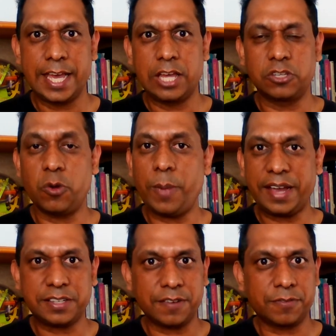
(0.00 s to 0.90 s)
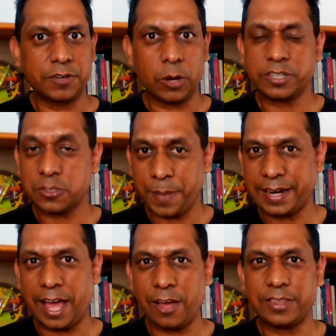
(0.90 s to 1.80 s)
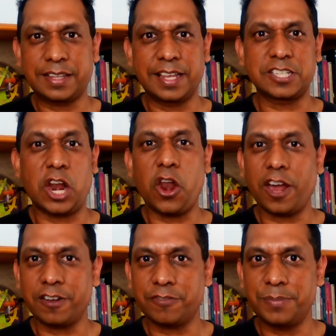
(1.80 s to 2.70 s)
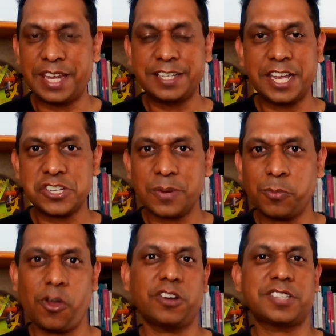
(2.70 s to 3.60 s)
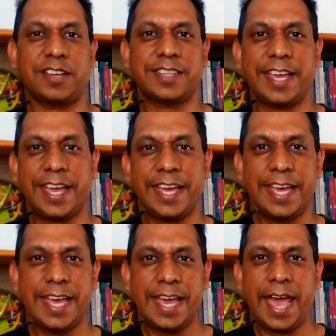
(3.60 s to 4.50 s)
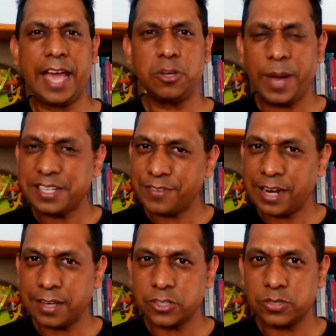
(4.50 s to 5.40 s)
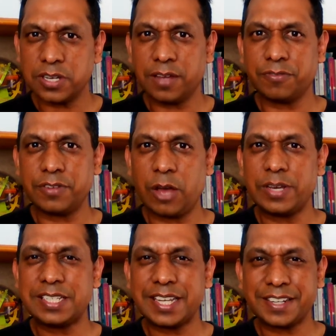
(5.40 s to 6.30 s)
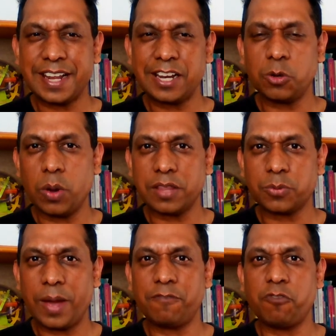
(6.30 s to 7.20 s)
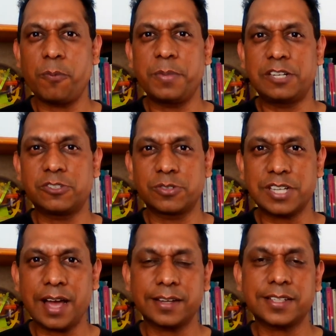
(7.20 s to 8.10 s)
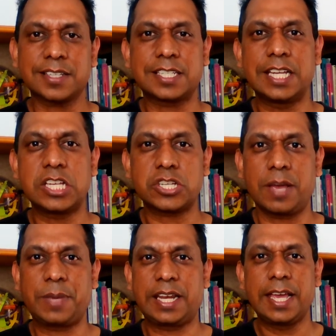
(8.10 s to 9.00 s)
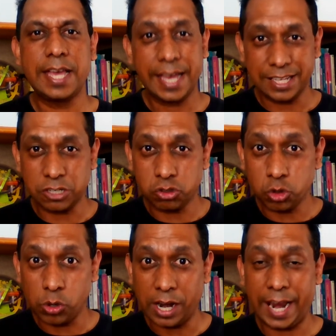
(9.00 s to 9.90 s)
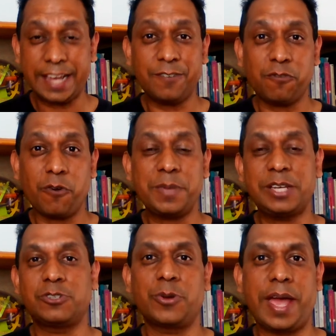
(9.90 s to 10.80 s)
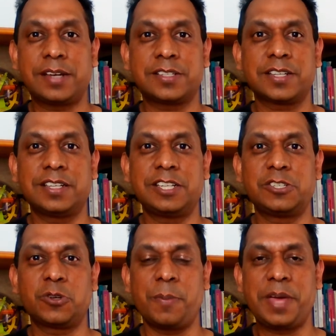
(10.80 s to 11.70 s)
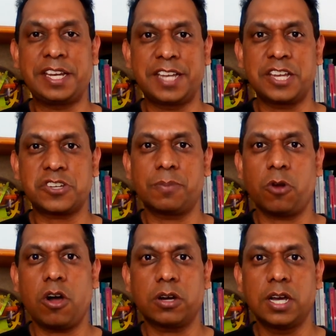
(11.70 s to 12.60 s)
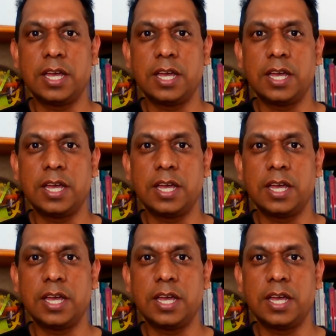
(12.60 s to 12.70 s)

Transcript: You might have noticed by now that there's a lot of meditation blogs out there. And you might even ask yourself now, is it really worthwhile for me to target this niche? I mean, is it too late for me to enter into a meditation blog?